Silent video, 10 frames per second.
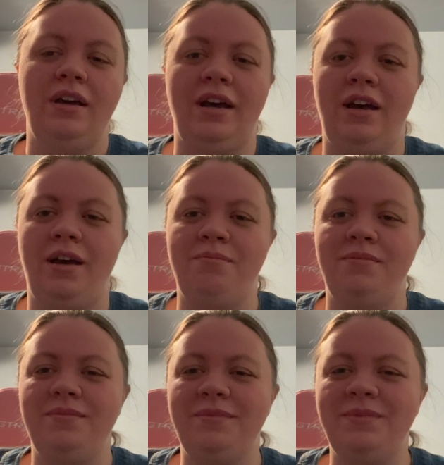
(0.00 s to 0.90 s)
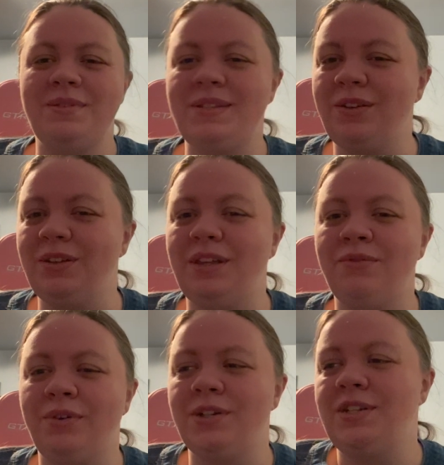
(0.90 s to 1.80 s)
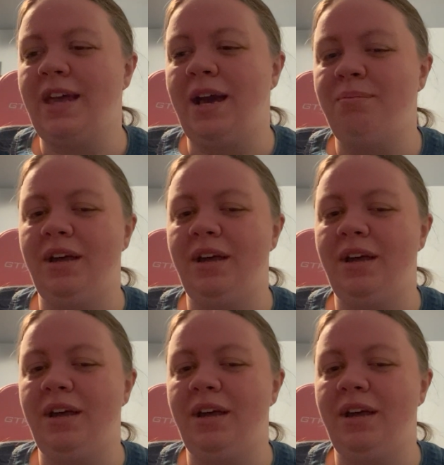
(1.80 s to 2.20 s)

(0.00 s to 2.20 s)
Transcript: So looking forward to that.